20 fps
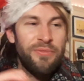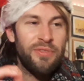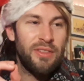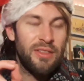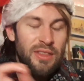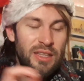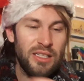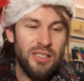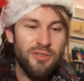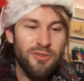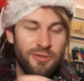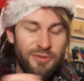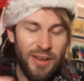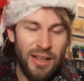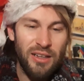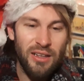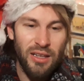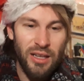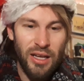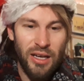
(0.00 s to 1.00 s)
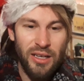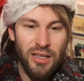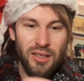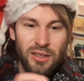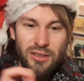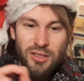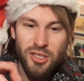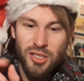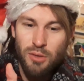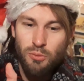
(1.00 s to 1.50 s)
This felt like
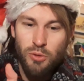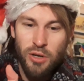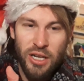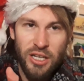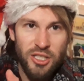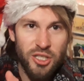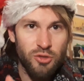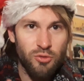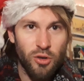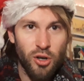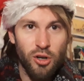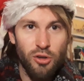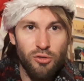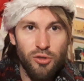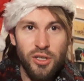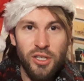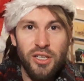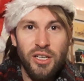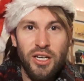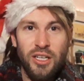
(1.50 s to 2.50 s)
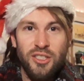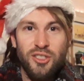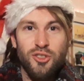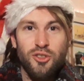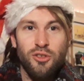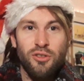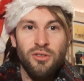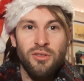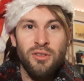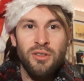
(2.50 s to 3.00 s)
someone actually wrote a really nice
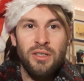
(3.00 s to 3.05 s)
song